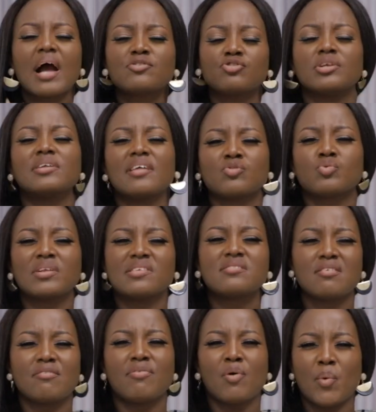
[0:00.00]
Actually, that's what
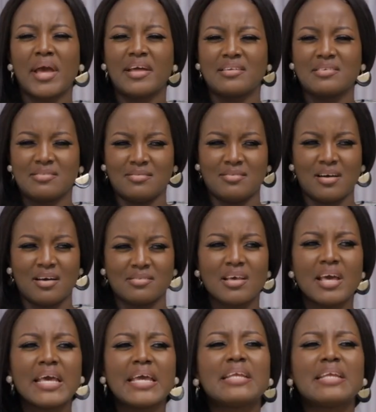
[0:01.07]
self-awareness does.